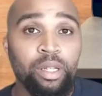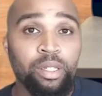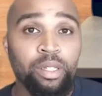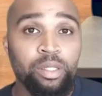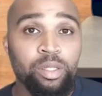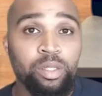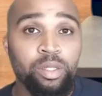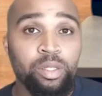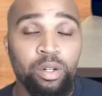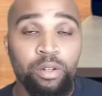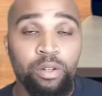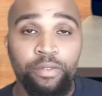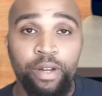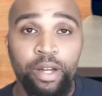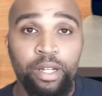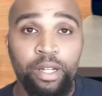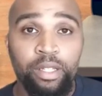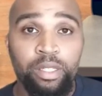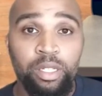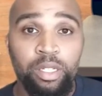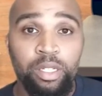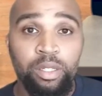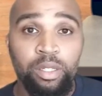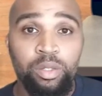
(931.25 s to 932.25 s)

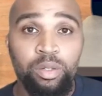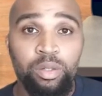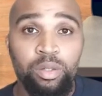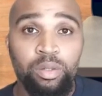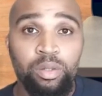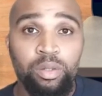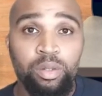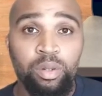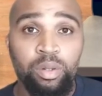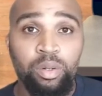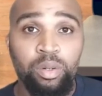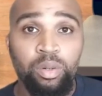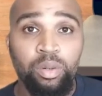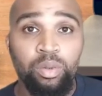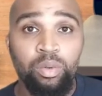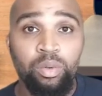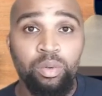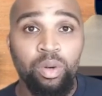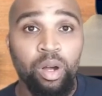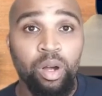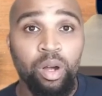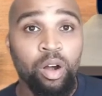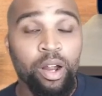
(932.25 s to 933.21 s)
certified teachers who